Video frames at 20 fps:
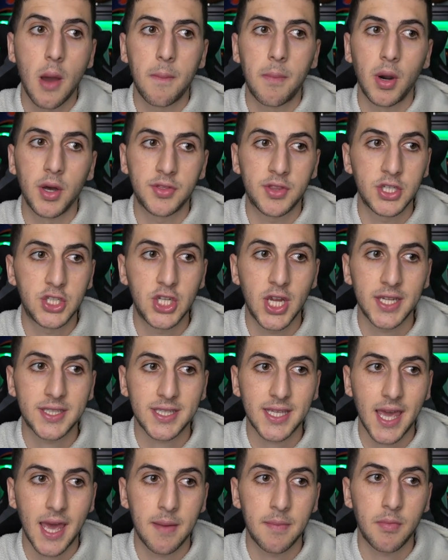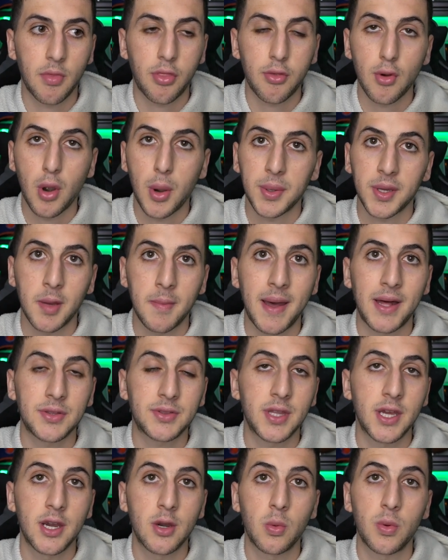but the Jets kept throwing him
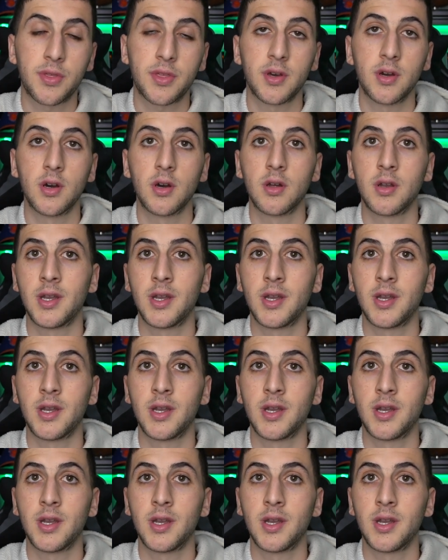out there with a